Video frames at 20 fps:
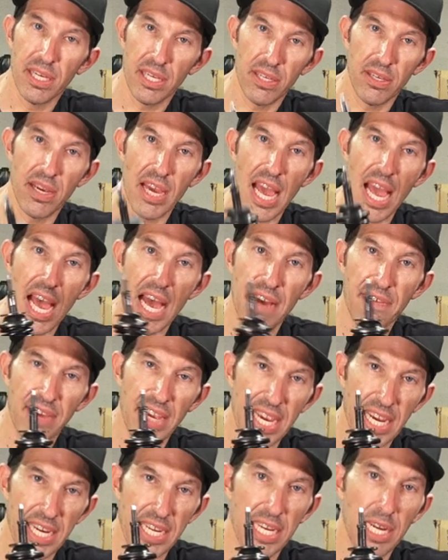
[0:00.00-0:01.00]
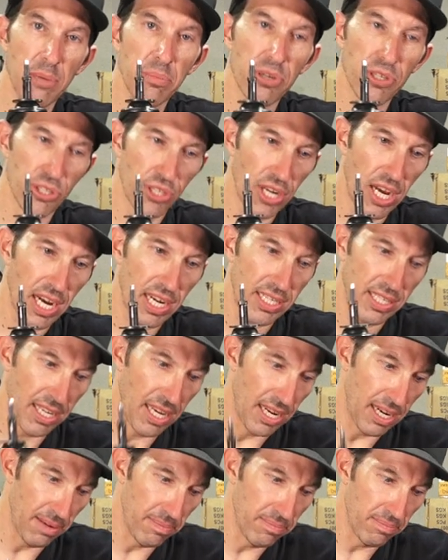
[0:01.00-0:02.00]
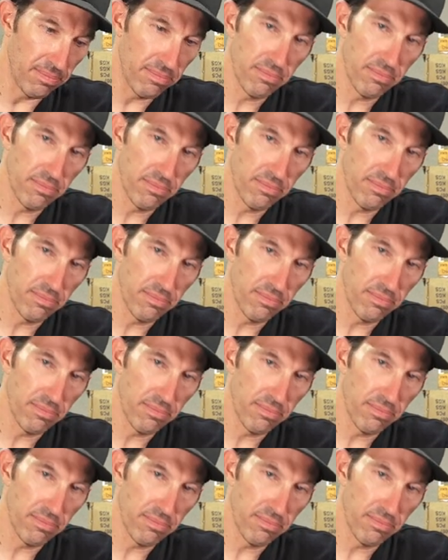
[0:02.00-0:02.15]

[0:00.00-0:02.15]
you have a double shock setup.